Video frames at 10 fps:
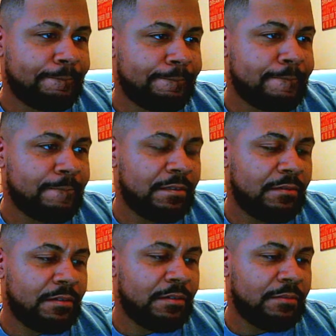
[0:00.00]
I'm
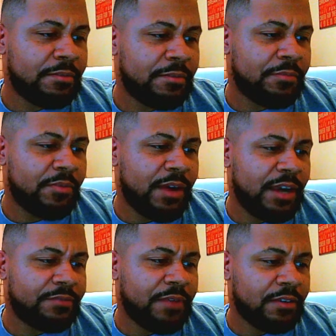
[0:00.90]
surprised Falcons defense
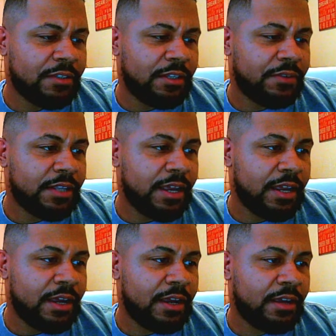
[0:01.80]
is that high.
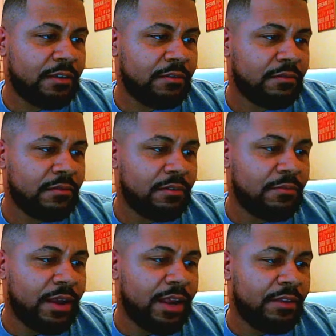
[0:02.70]
I don't
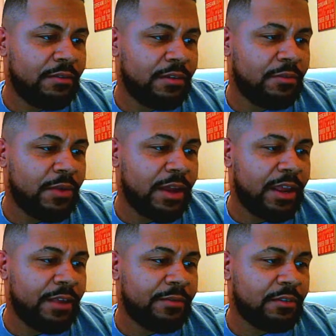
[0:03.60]
know why they so
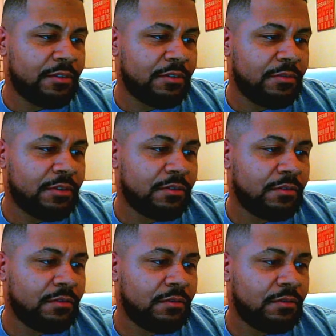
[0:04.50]
much.
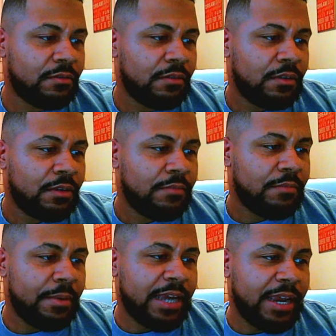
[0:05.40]
Maybe
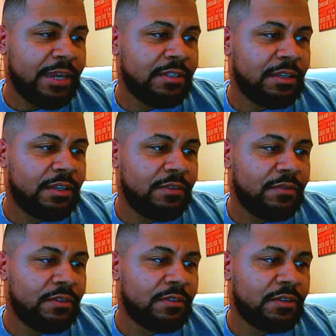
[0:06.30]
Titans defense against
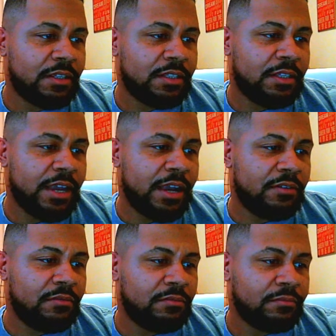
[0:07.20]
Seattle?
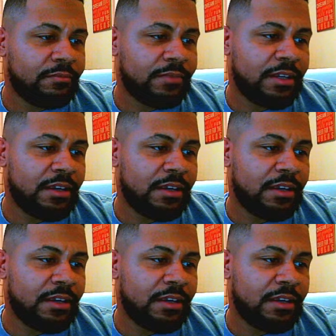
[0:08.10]
Nah.